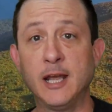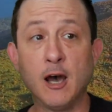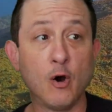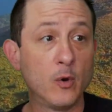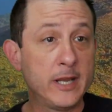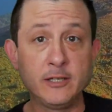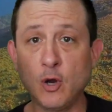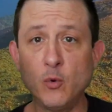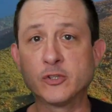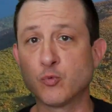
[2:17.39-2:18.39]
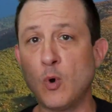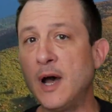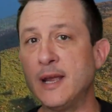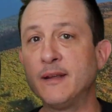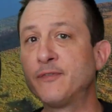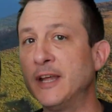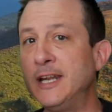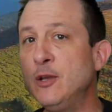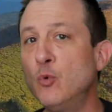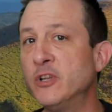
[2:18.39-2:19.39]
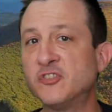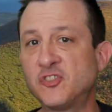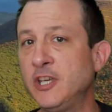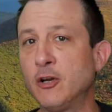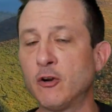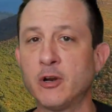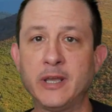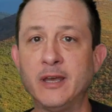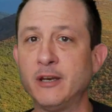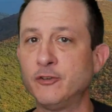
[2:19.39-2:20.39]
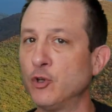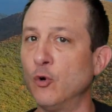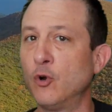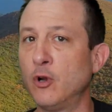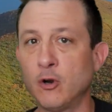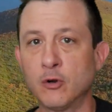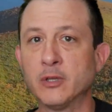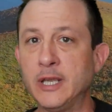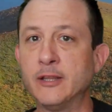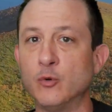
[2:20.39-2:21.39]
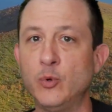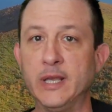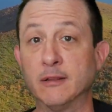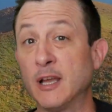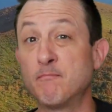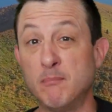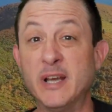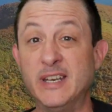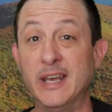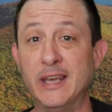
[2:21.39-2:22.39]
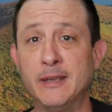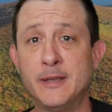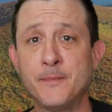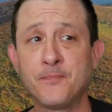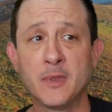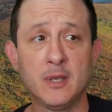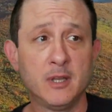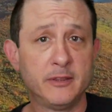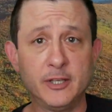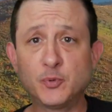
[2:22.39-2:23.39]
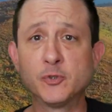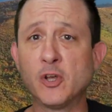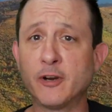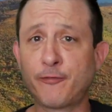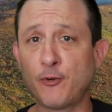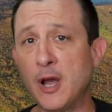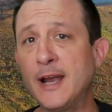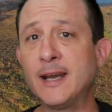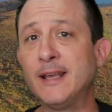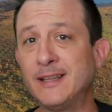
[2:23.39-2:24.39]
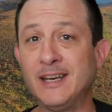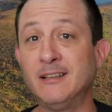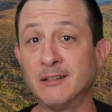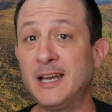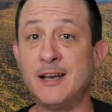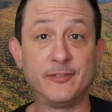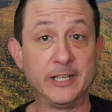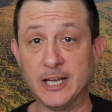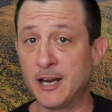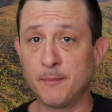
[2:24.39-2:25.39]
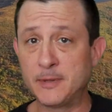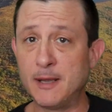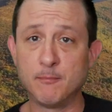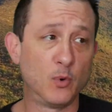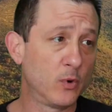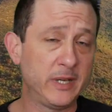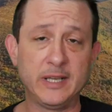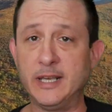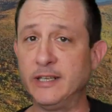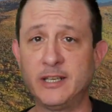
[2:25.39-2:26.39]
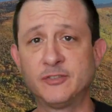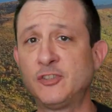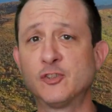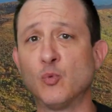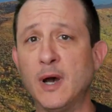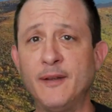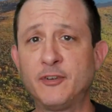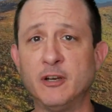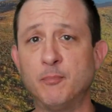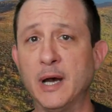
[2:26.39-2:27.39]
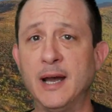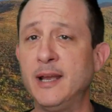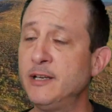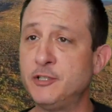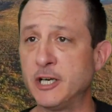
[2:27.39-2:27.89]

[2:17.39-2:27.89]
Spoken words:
Now, he told his wife that he wouldn't see her again until early in the week, like Monday. This was on a Friday that he left. He got up that morning, he kissed his wife goodbye.